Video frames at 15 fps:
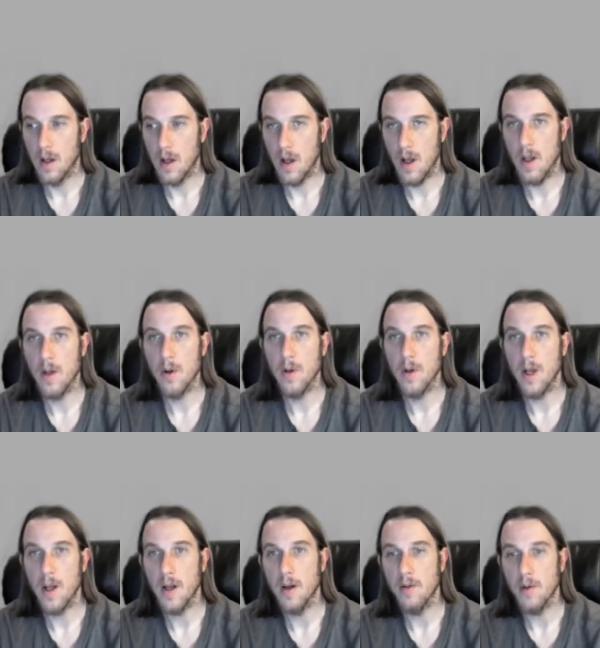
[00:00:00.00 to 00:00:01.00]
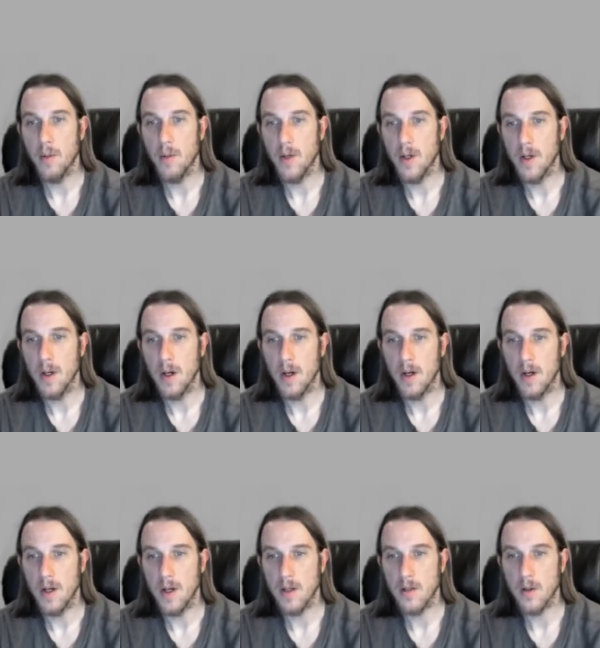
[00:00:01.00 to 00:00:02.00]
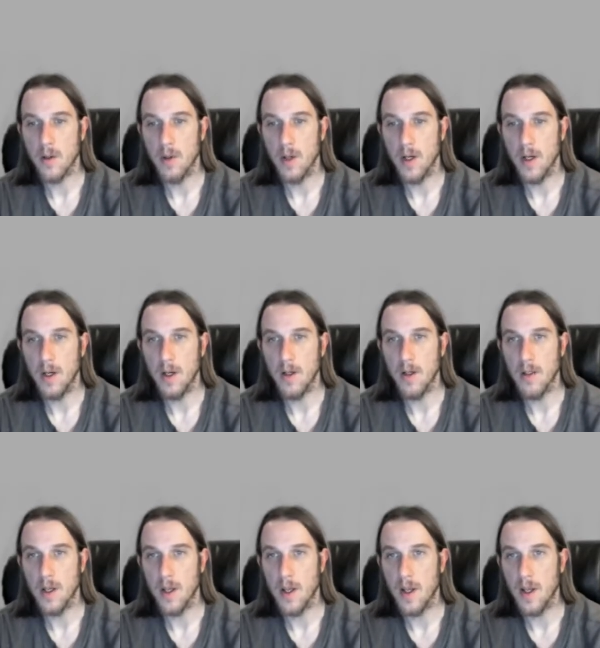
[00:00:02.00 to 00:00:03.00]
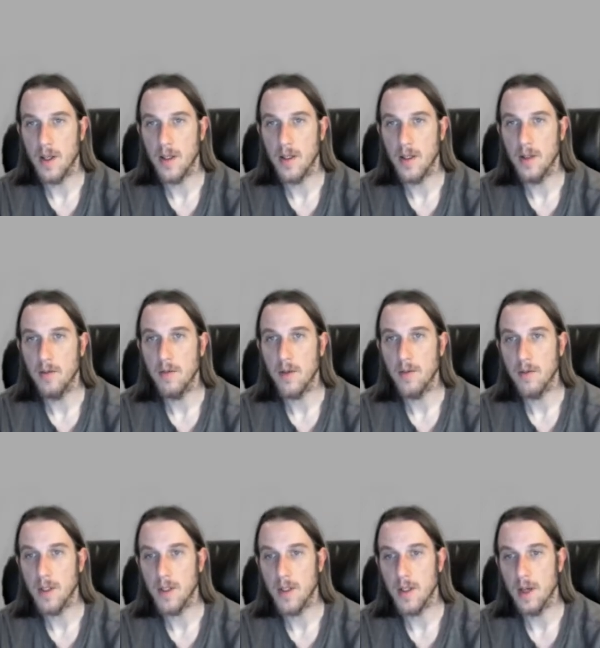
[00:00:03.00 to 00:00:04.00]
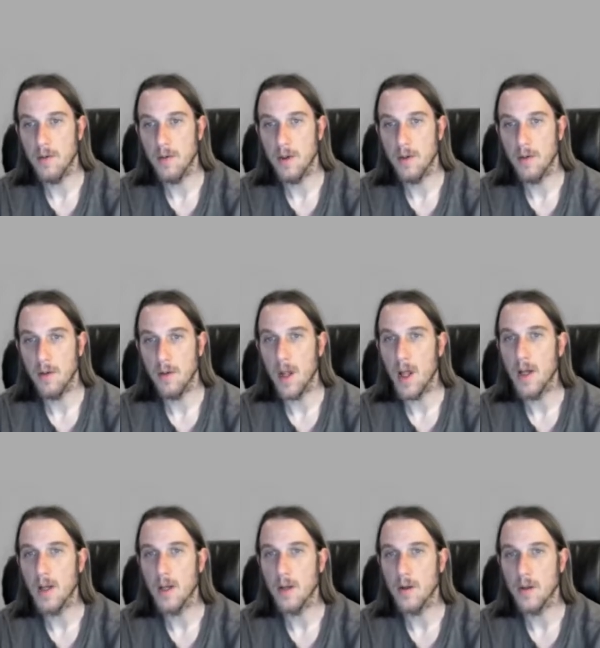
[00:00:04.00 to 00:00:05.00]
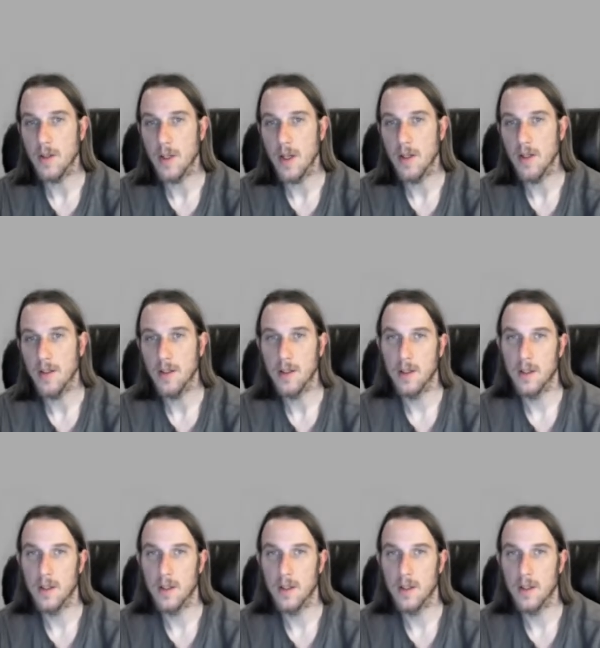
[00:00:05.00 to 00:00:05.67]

Hello again everyone. Our next coin here is a 1857 flying eagle cent